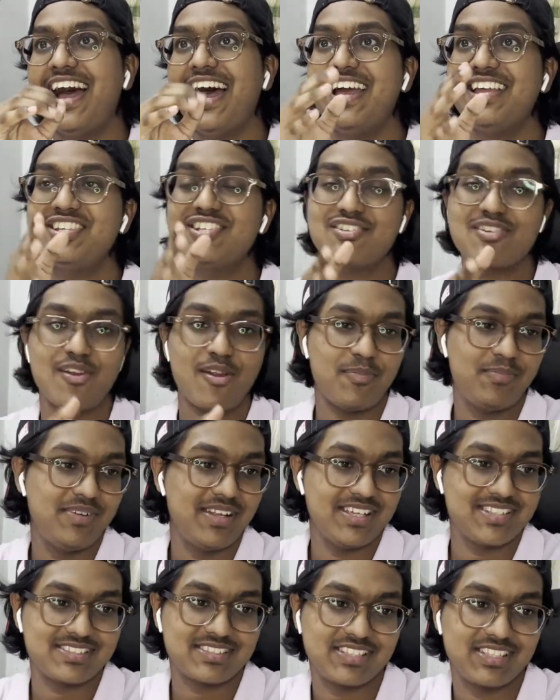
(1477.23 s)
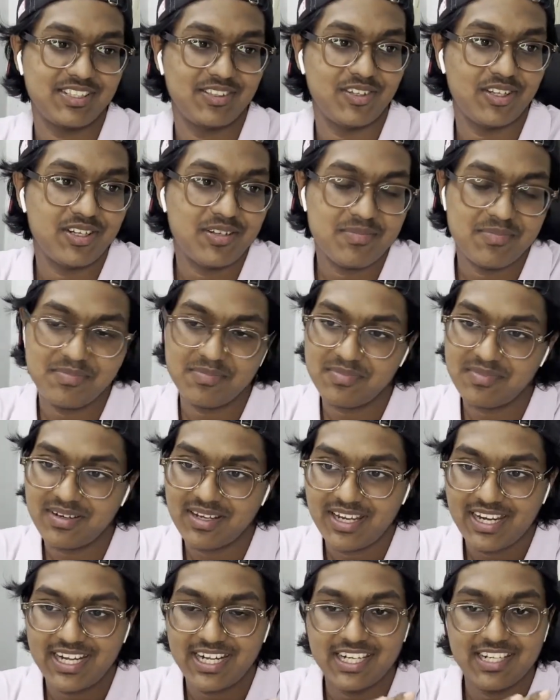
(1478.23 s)
I stopped asking God
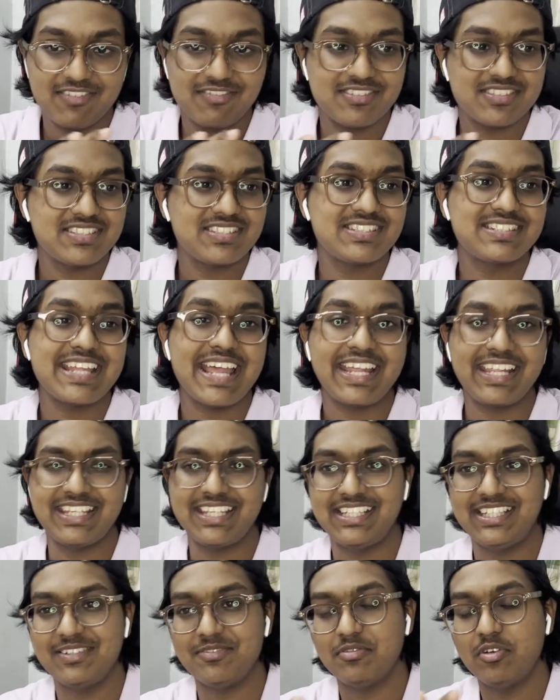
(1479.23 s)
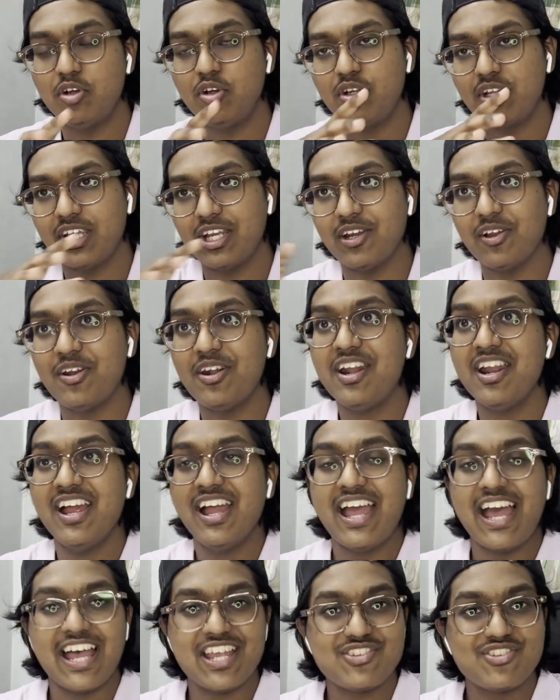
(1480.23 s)
and I was thanking Him. Okay, Lord,
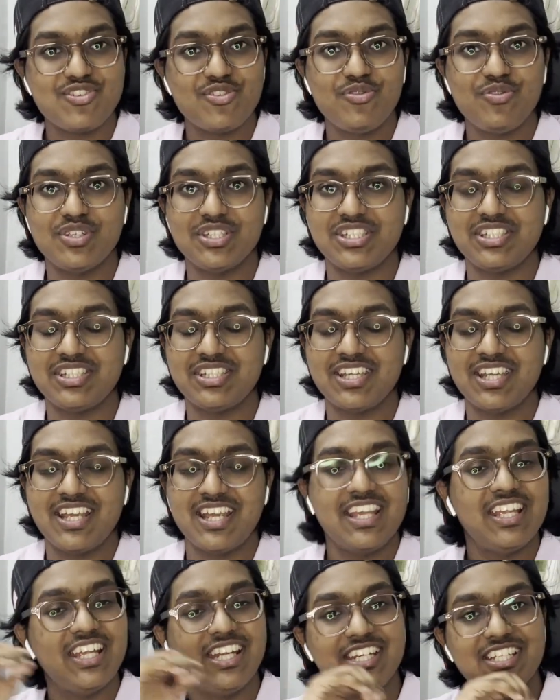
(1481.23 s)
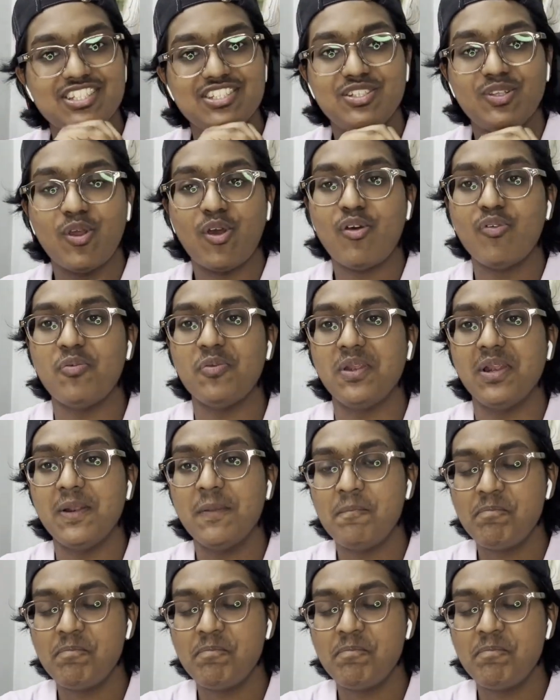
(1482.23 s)
as you wish, it is your will.